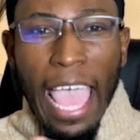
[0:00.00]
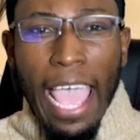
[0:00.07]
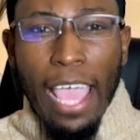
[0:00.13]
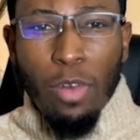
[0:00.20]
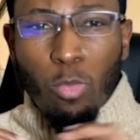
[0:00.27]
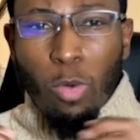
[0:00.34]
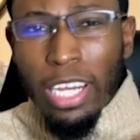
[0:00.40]

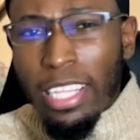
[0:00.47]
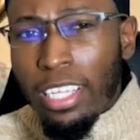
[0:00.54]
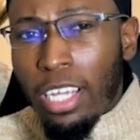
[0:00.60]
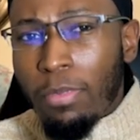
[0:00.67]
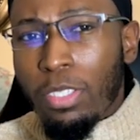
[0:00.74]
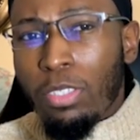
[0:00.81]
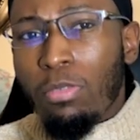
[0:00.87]
And when it
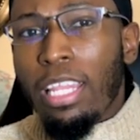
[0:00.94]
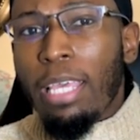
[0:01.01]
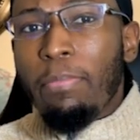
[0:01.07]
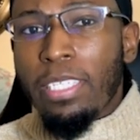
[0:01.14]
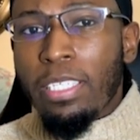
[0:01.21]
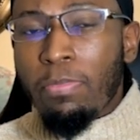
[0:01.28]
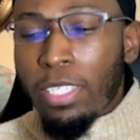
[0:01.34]
comes to
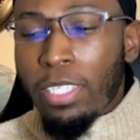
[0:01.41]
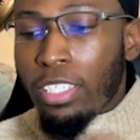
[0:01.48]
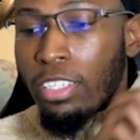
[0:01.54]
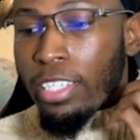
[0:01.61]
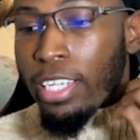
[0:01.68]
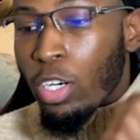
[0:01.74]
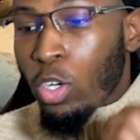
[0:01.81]
Lemme's
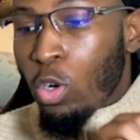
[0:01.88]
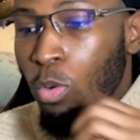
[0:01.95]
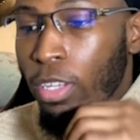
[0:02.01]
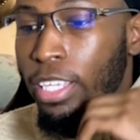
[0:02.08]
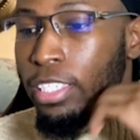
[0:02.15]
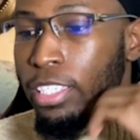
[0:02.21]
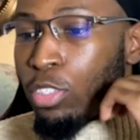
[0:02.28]
mission, their
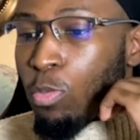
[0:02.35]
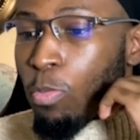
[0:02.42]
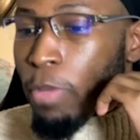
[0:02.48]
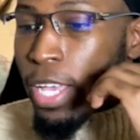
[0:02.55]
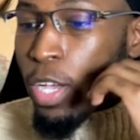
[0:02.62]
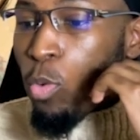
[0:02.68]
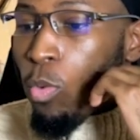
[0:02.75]
goal is to
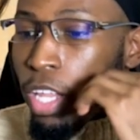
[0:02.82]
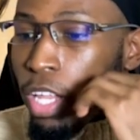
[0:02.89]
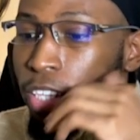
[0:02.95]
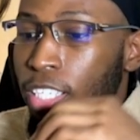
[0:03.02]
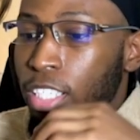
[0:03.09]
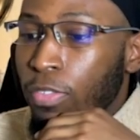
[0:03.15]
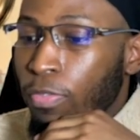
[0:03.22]
make
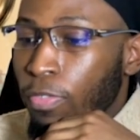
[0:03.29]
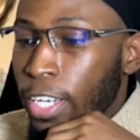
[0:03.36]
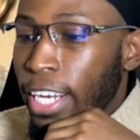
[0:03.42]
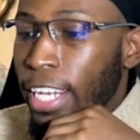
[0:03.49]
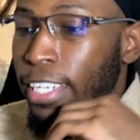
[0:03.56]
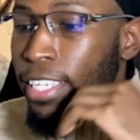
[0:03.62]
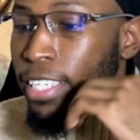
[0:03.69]
wellness
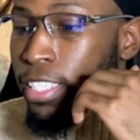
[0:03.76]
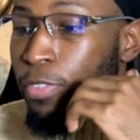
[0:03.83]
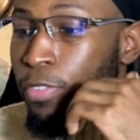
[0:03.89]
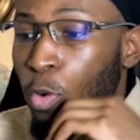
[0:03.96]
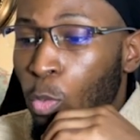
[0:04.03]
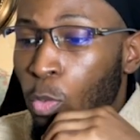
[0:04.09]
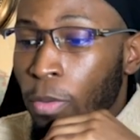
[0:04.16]
fun and easy
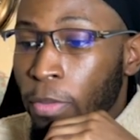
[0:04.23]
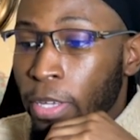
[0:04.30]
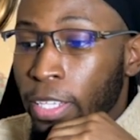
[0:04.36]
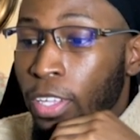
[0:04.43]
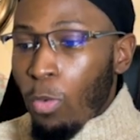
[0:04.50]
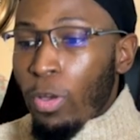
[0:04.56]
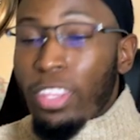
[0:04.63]
for
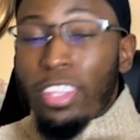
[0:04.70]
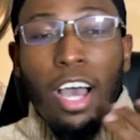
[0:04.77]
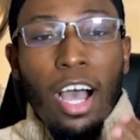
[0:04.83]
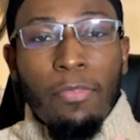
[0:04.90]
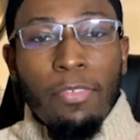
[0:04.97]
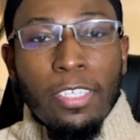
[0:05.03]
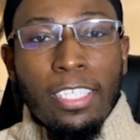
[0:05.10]
women, with
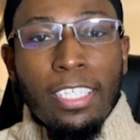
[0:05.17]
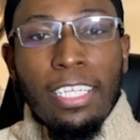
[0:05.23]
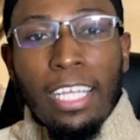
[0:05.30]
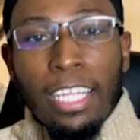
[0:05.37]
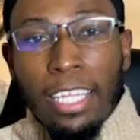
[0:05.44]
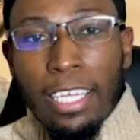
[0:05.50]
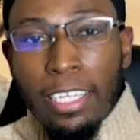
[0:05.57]
obviously
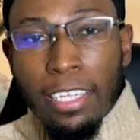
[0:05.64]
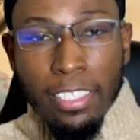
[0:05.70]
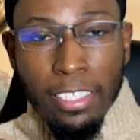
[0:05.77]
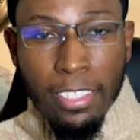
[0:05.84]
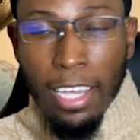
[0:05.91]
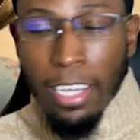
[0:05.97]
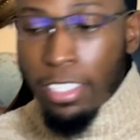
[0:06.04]
clean,
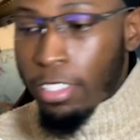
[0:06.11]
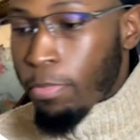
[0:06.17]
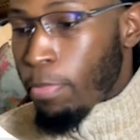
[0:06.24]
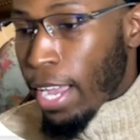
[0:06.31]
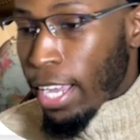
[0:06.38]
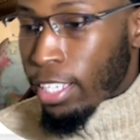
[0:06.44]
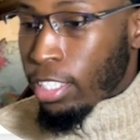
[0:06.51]

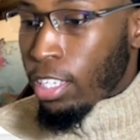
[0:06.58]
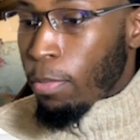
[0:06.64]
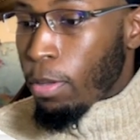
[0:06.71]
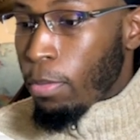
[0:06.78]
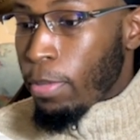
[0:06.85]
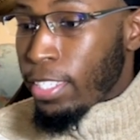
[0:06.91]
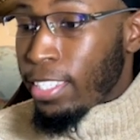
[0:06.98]
science-backed
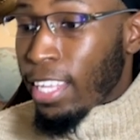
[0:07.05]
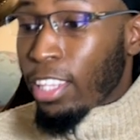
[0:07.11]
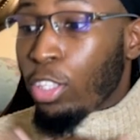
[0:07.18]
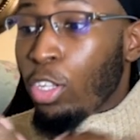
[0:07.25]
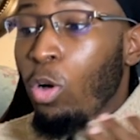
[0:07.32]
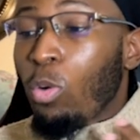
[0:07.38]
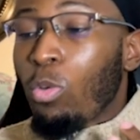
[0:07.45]
supplements that
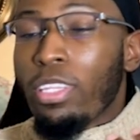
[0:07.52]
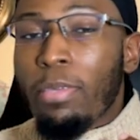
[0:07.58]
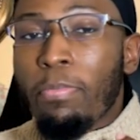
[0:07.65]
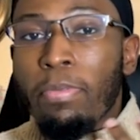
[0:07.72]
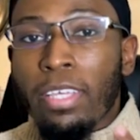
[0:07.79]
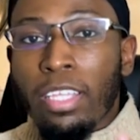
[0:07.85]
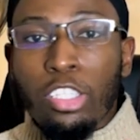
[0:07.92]
not only
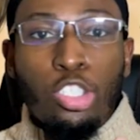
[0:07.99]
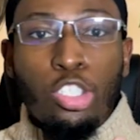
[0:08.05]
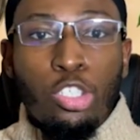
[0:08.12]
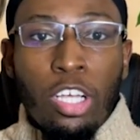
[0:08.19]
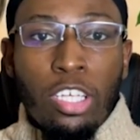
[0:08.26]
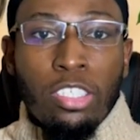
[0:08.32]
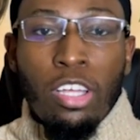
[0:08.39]
build
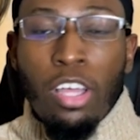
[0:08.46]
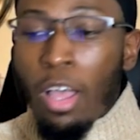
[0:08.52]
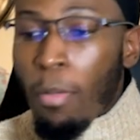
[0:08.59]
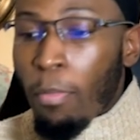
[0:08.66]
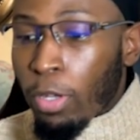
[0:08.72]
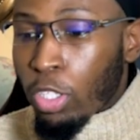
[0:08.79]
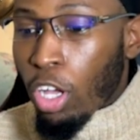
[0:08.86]
trust
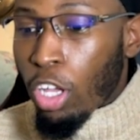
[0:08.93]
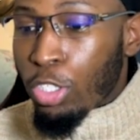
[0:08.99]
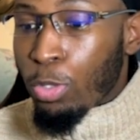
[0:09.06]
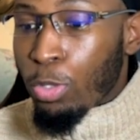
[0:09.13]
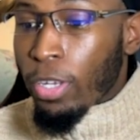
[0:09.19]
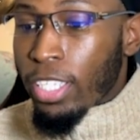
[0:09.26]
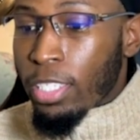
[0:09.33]
but
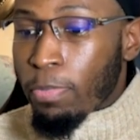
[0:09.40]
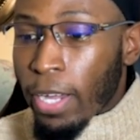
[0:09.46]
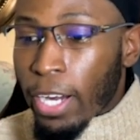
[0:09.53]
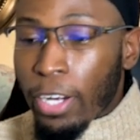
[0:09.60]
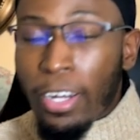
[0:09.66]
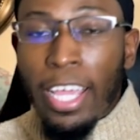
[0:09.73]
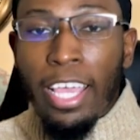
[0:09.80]
also
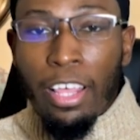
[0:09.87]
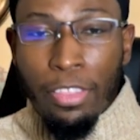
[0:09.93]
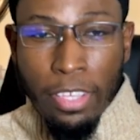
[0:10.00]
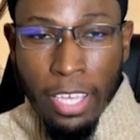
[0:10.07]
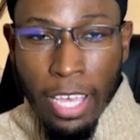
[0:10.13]
inspire healthy